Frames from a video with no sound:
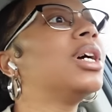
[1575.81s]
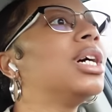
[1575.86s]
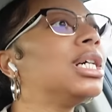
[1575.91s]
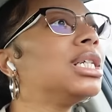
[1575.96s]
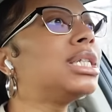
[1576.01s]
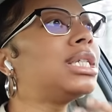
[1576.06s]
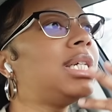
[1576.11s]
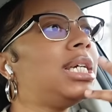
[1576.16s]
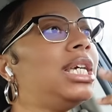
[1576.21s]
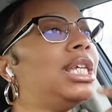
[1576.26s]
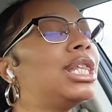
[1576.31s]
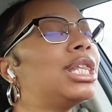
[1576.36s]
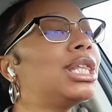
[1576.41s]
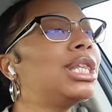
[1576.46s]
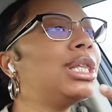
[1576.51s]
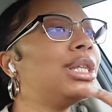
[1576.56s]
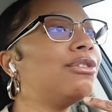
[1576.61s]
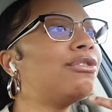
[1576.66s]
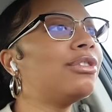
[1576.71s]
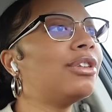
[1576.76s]
Her teeth
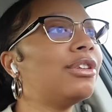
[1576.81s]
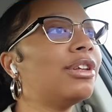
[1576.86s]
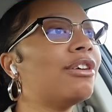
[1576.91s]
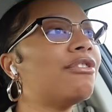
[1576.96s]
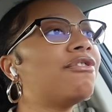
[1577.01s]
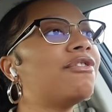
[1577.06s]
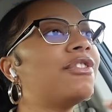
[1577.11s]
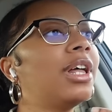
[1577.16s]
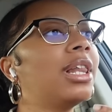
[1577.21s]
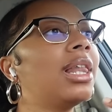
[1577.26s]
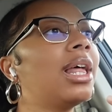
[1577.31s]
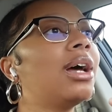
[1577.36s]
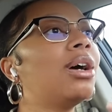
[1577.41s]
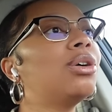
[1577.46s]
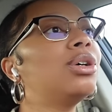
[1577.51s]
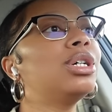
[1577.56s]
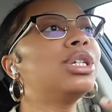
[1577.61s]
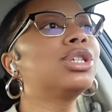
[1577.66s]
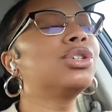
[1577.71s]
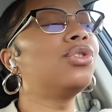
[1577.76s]
that fell
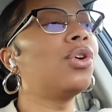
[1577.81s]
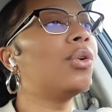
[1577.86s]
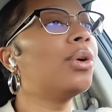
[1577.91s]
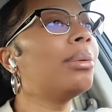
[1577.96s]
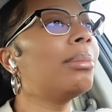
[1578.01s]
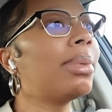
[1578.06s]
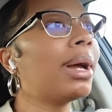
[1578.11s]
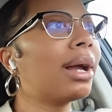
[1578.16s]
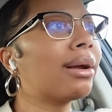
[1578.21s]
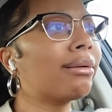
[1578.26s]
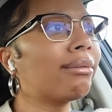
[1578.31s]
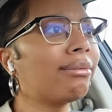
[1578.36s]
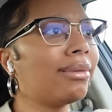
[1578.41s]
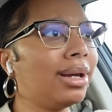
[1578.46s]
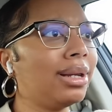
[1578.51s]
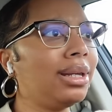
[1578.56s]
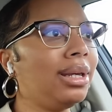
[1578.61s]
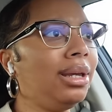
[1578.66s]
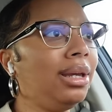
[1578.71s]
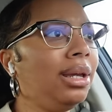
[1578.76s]
out is growing back
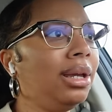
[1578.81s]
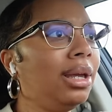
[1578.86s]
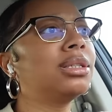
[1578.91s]
already.